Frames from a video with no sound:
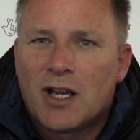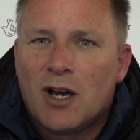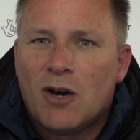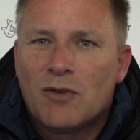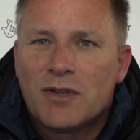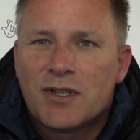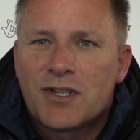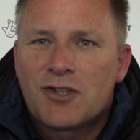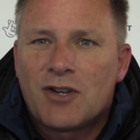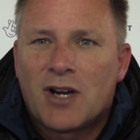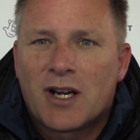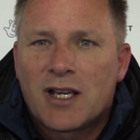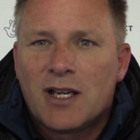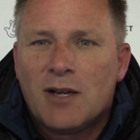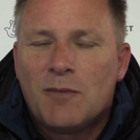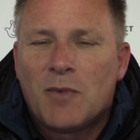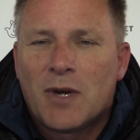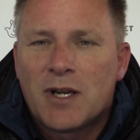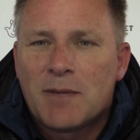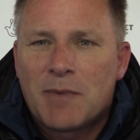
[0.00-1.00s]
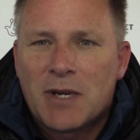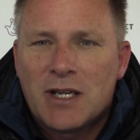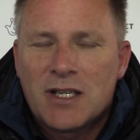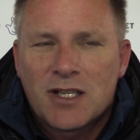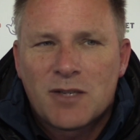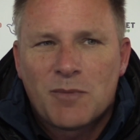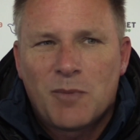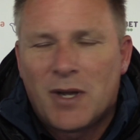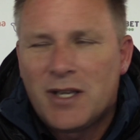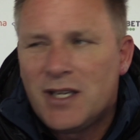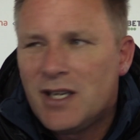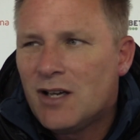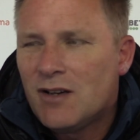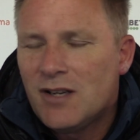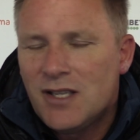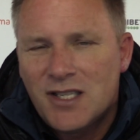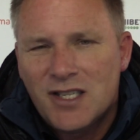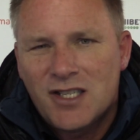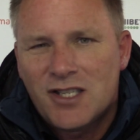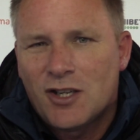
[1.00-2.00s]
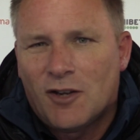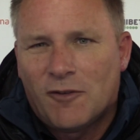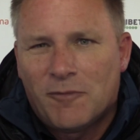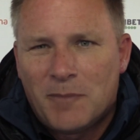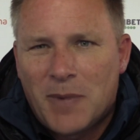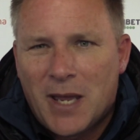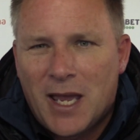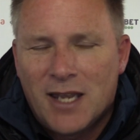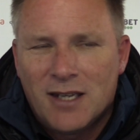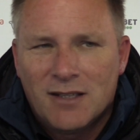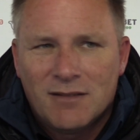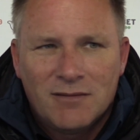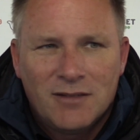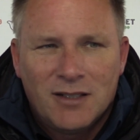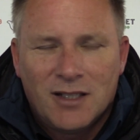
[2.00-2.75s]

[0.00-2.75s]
goal and struck it and one beat us 1-0. It's a soft pen.